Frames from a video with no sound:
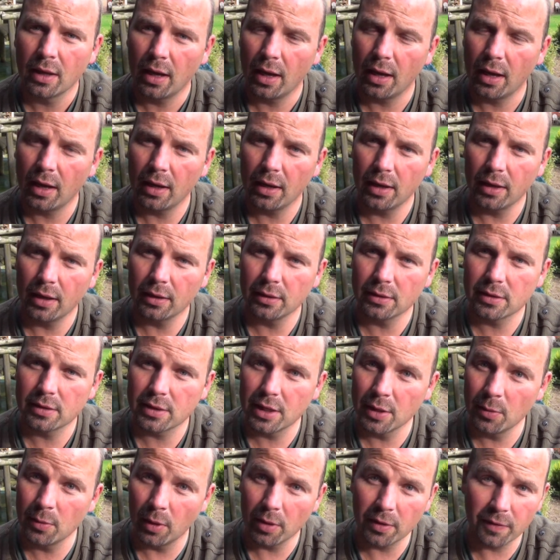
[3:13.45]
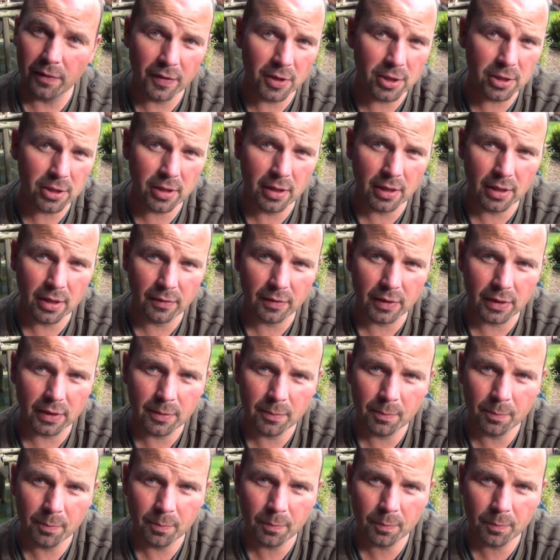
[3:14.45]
and see what the fish think of it.